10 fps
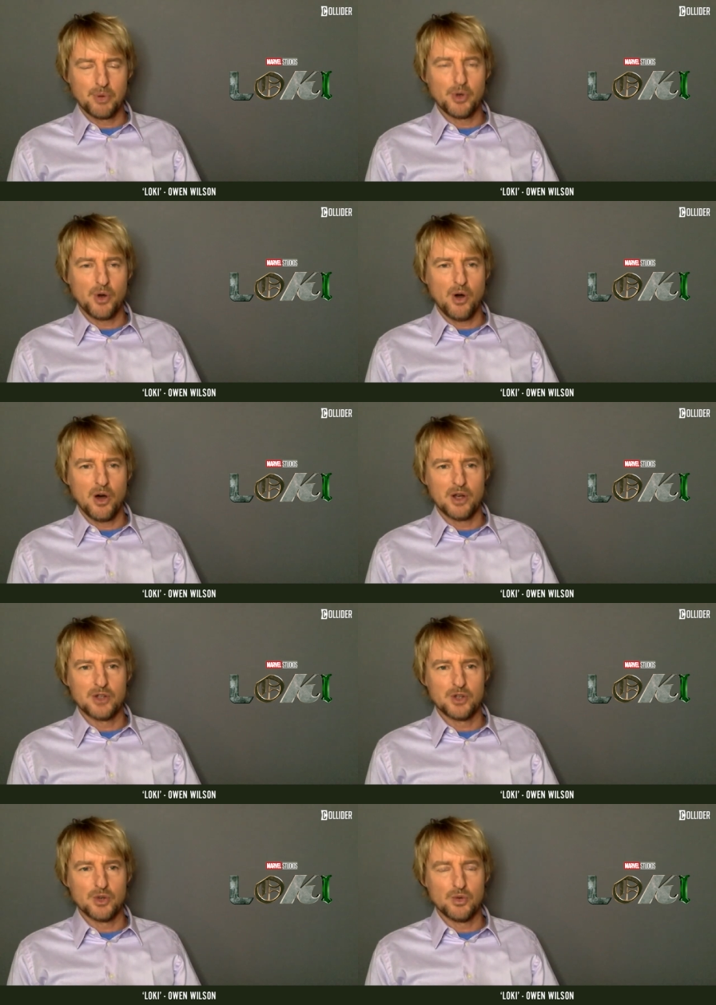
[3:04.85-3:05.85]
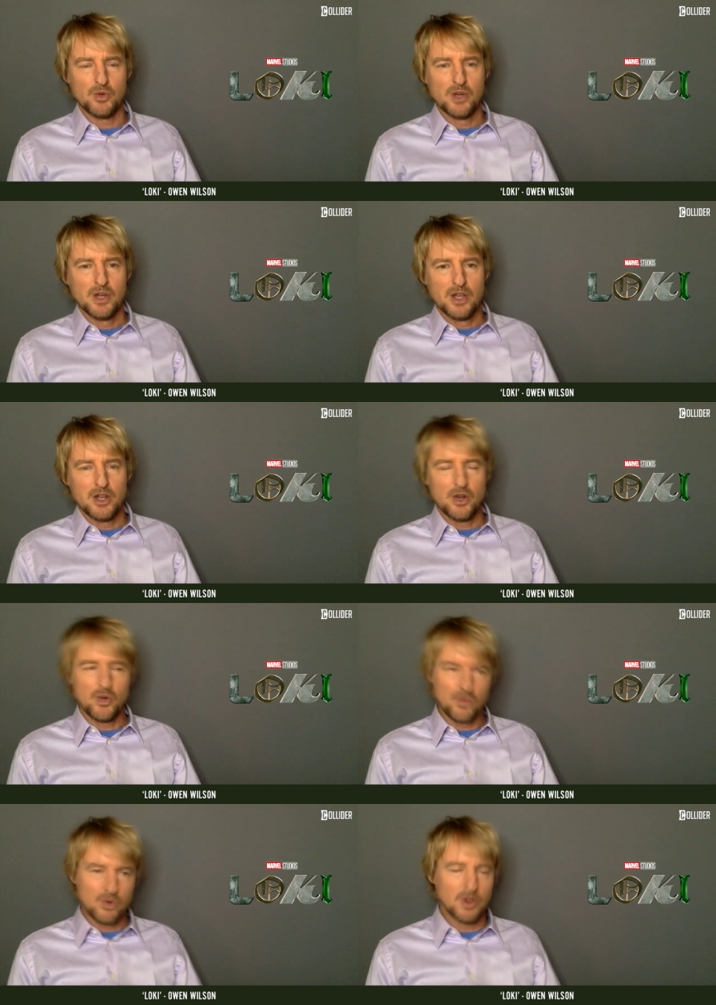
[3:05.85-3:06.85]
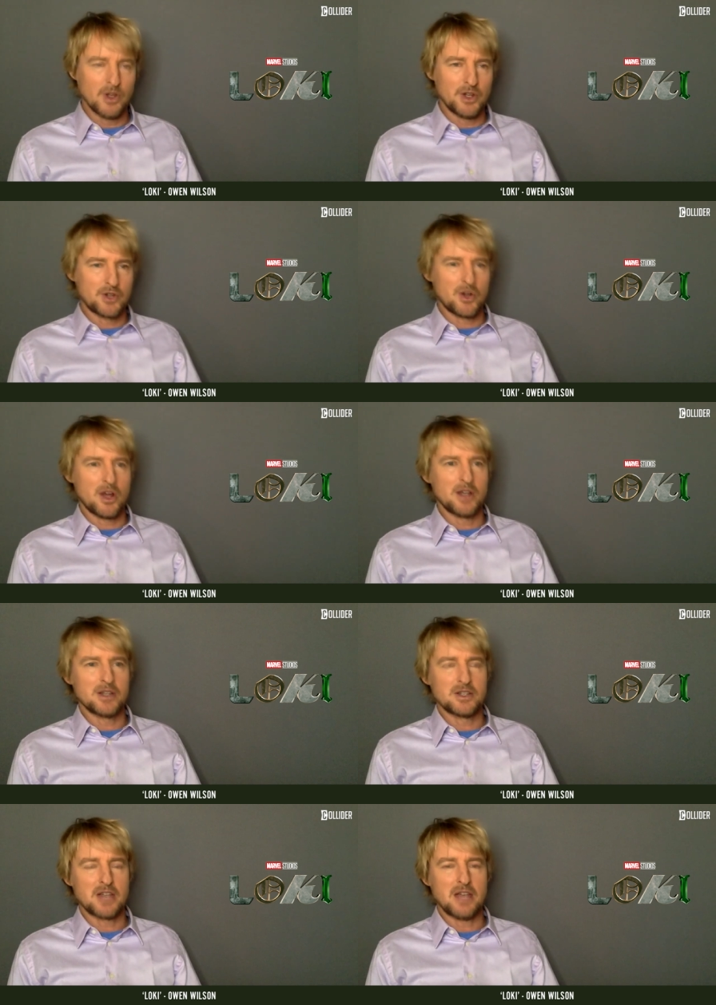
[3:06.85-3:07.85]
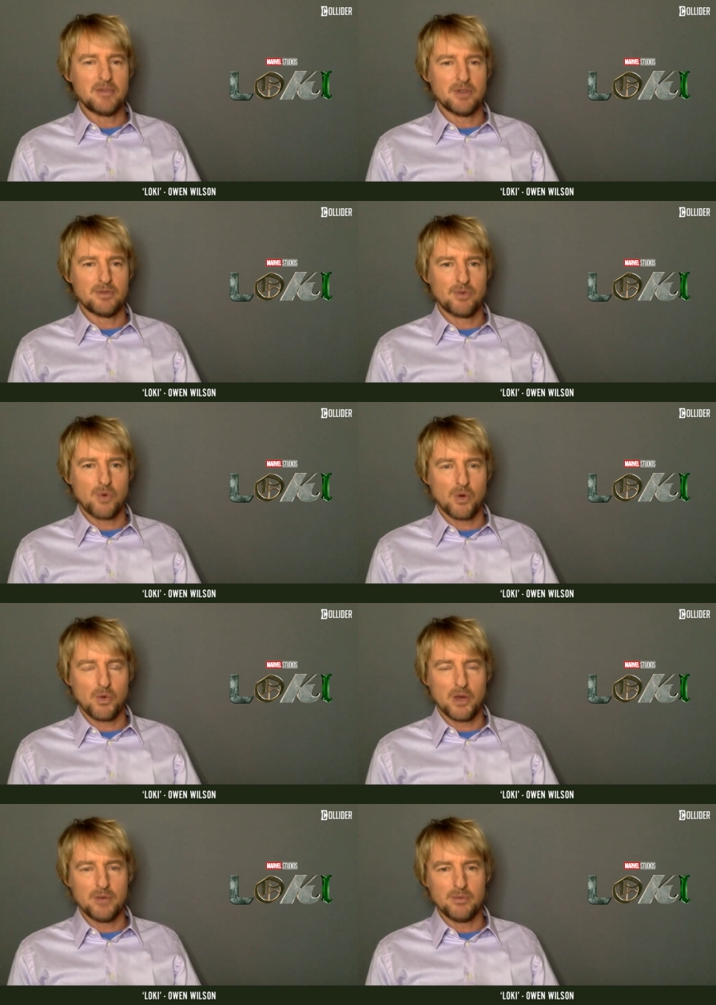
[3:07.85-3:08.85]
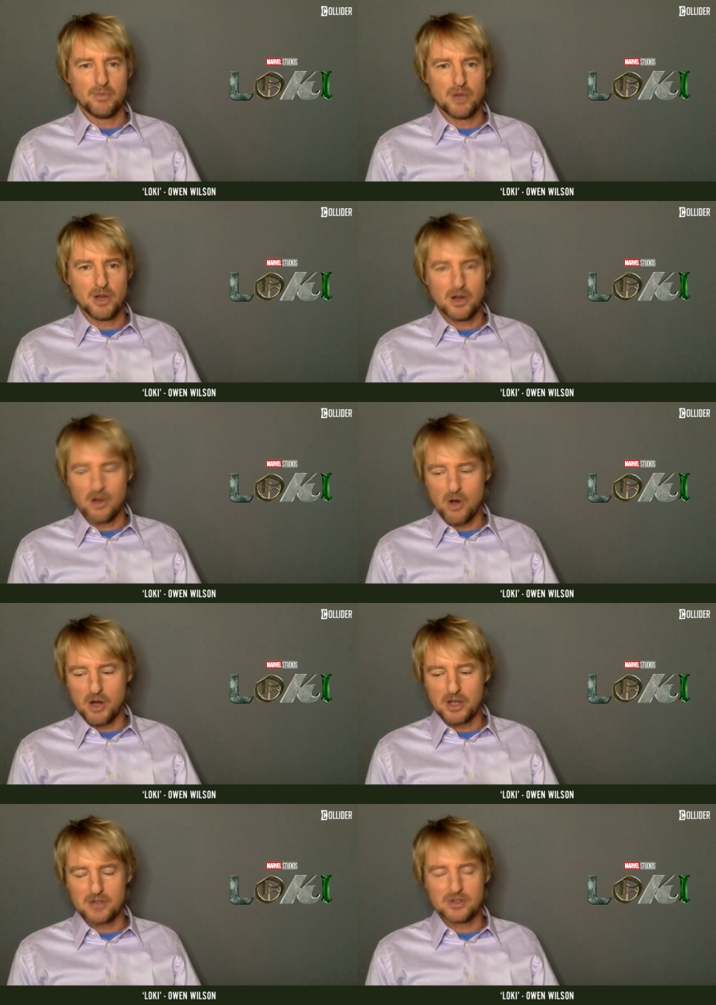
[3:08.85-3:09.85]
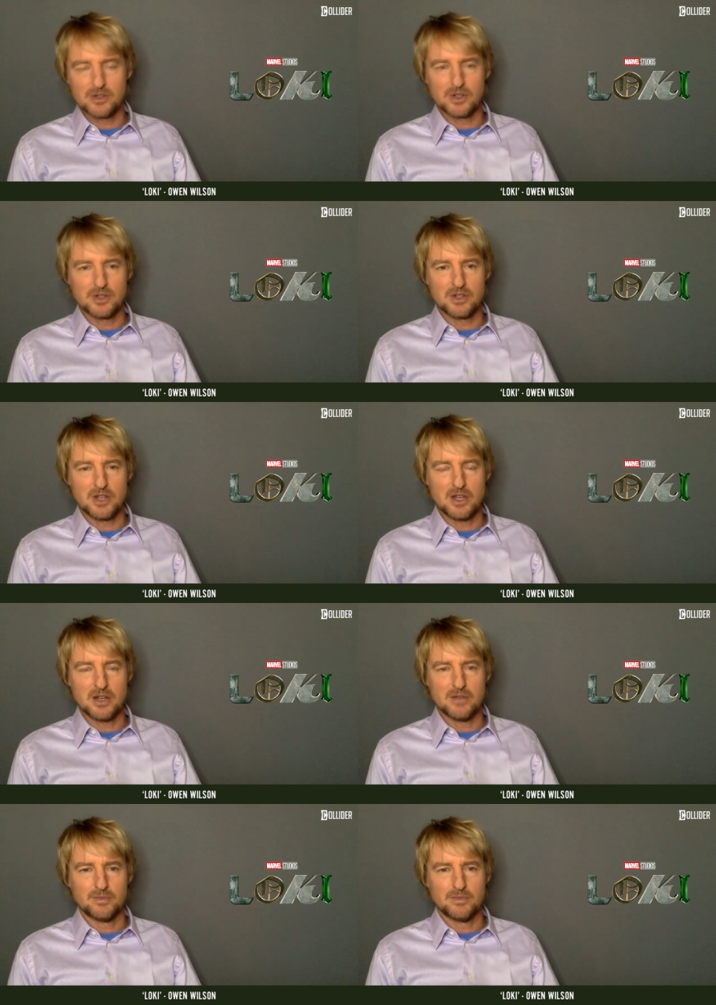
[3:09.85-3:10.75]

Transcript: put on to you know really trying to save it for when uh, audiences could see it.